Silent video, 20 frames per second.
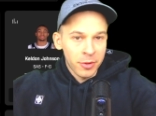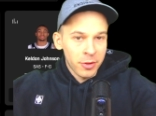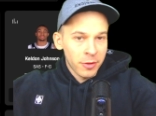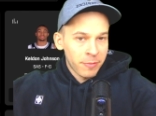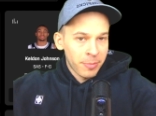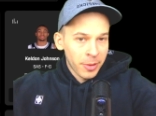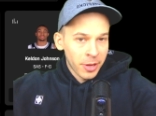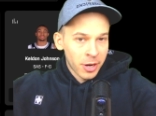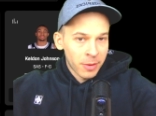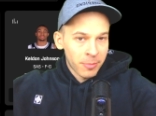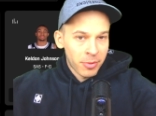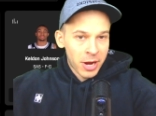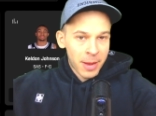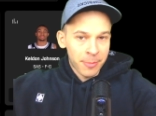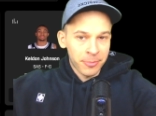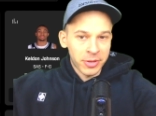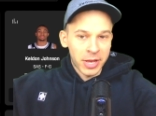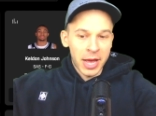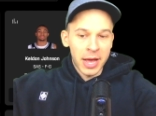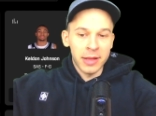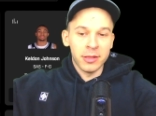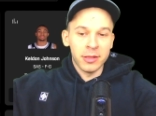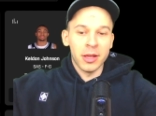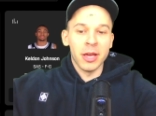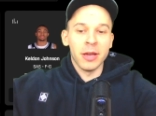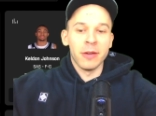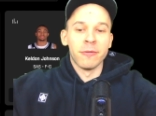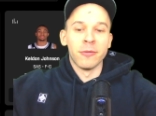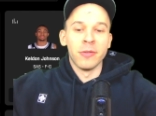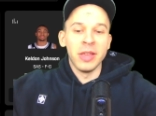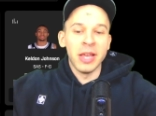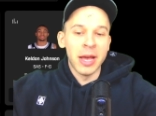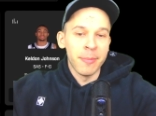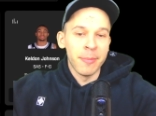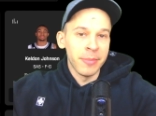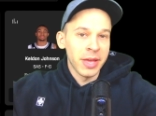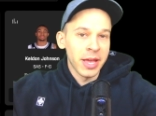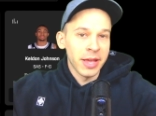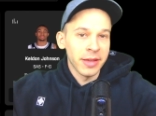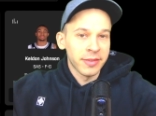of player props I like for the
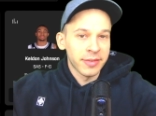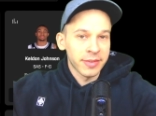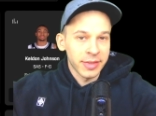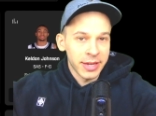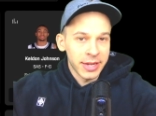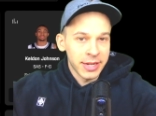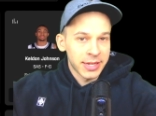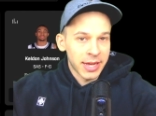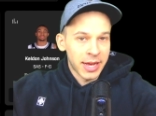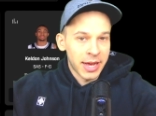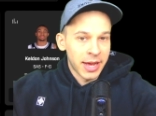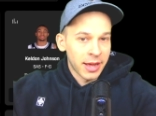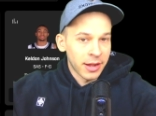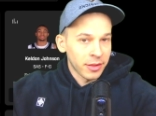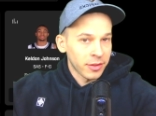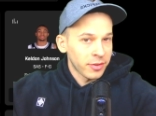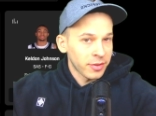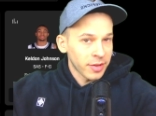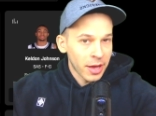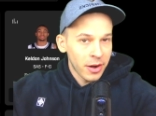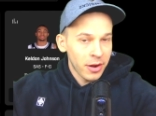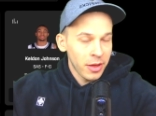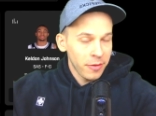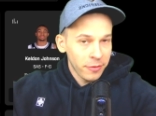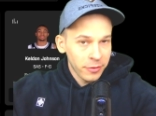NBA slate on Saturday.